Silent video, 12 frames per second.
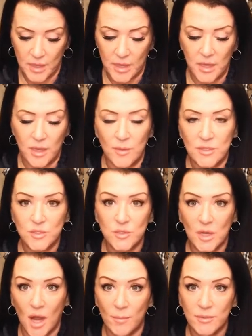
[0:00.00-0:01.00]
he wants to
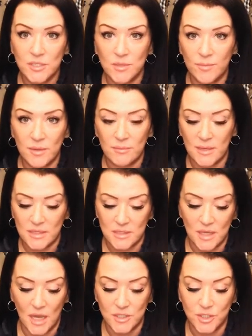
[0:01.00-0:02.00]
accomplish something, but he's
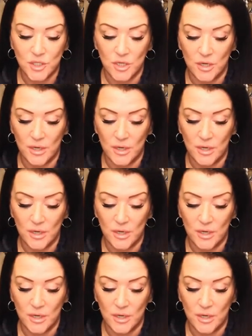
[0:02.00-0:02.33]
not sure